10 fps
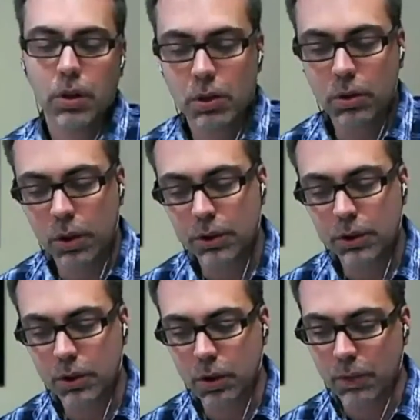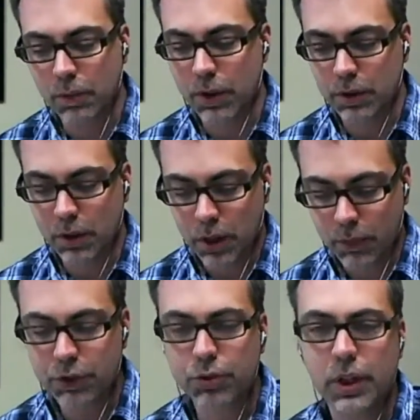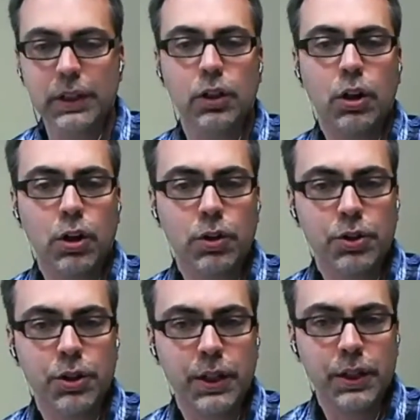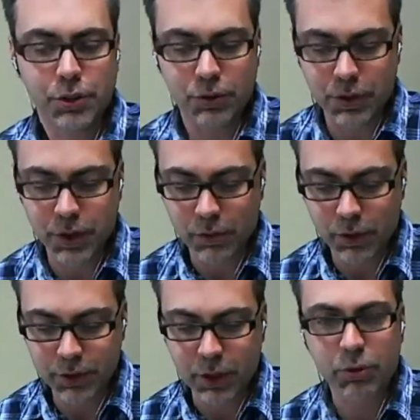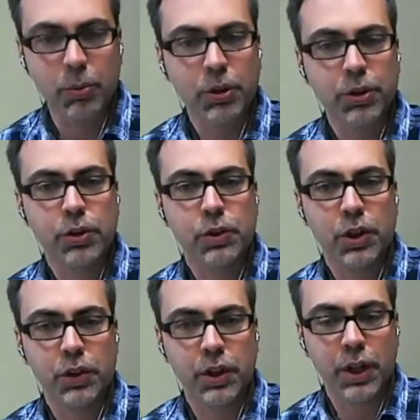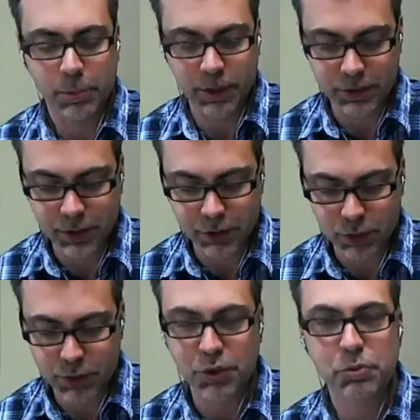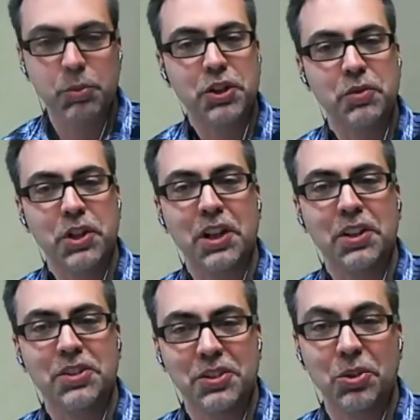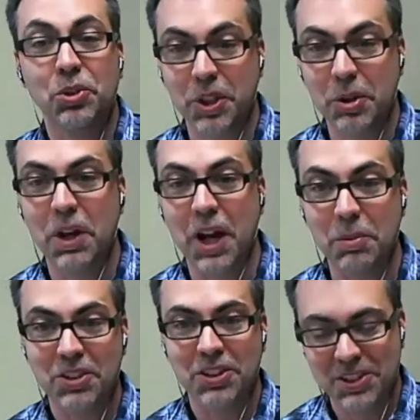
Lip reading: okay. So if I tried a little harder to deconstruct that phrase, I probably could have figured that out, because it says retrospective analysis. So looking back makes a lot of